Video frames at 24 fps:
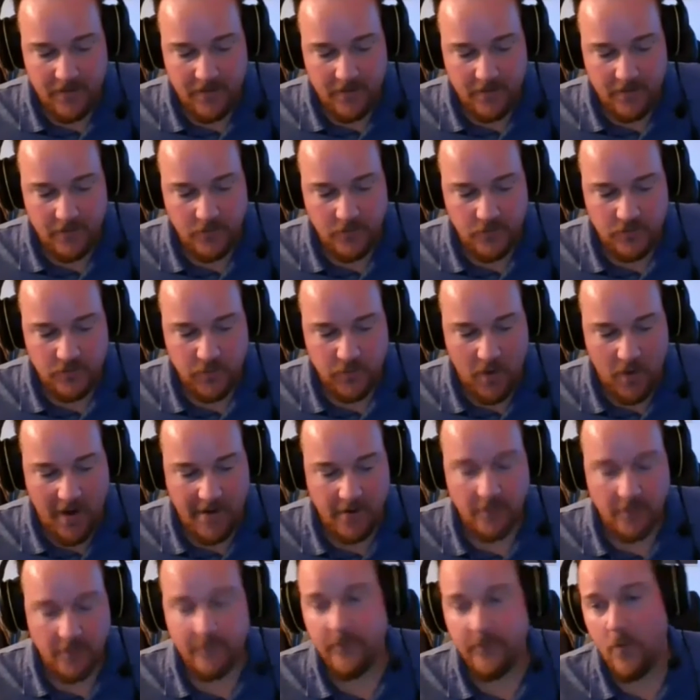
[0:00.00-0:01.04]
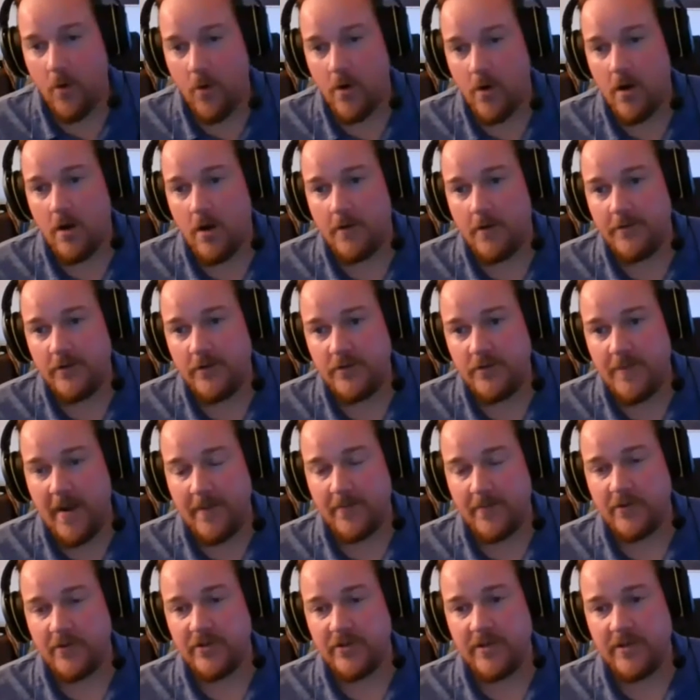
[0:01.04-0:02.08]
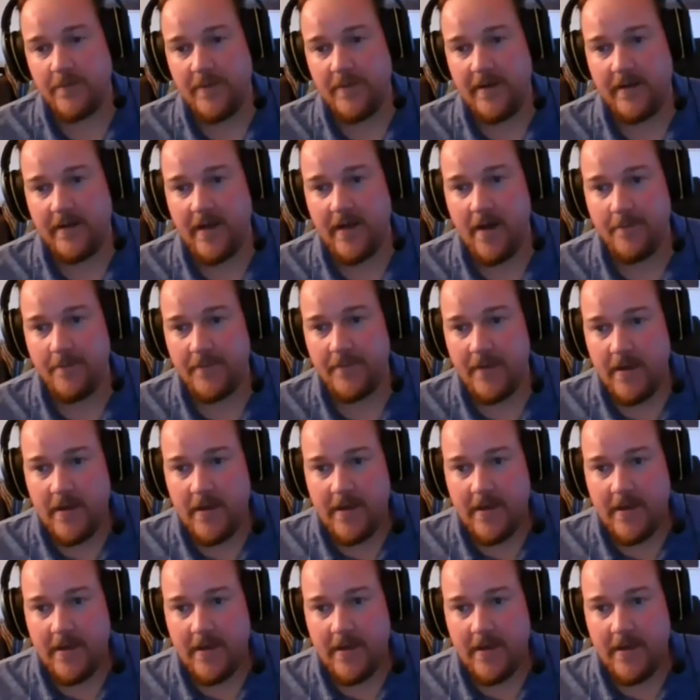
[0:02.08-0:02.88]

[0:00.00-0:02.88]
newswire for all newspapers to pick up,